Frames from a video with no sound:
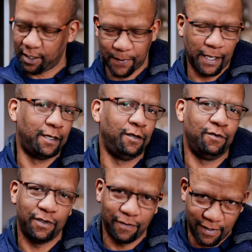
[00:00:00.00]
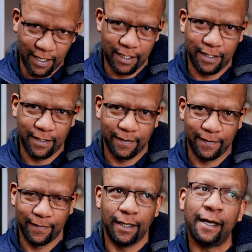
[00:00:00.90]
expect to use a flash.
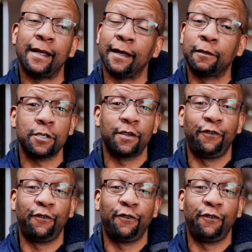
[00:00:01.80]
It was